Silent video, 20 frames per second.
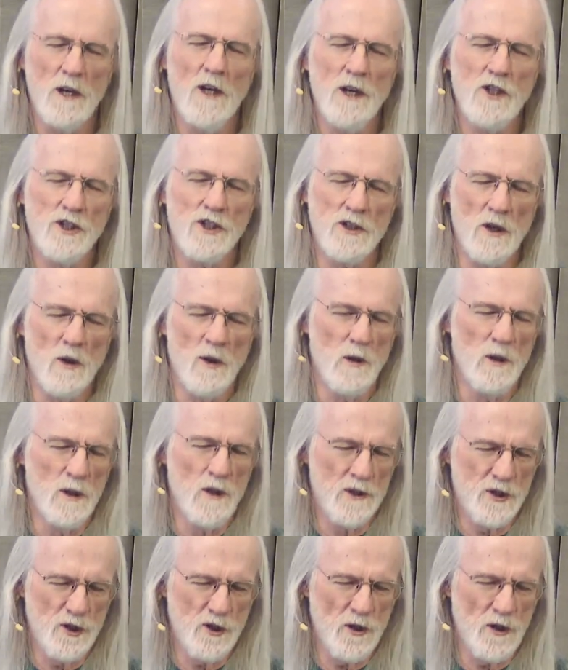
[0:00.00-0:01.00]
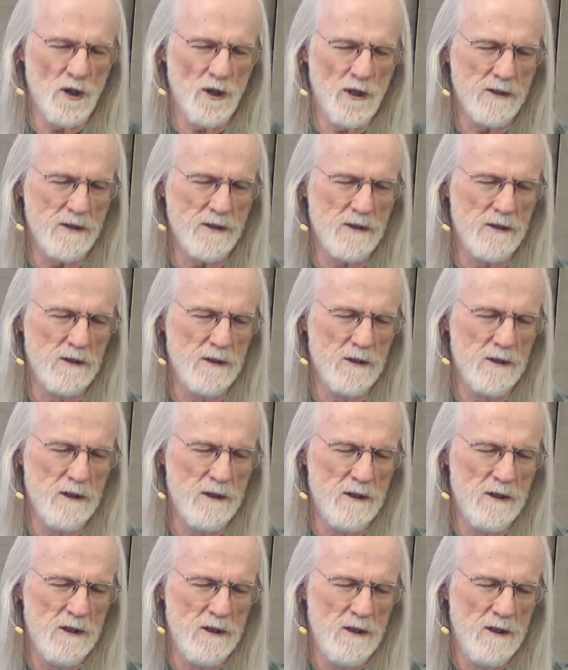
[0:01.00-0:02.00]
sole choice
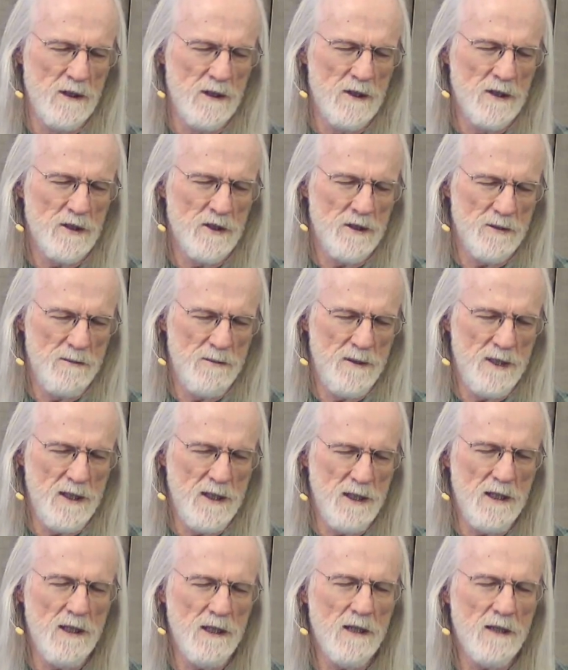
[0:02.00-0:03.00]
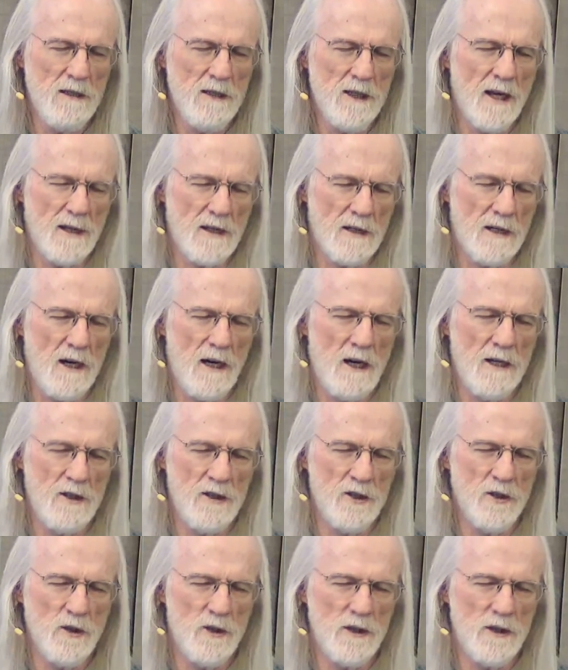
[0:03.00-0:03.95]
to be that conduit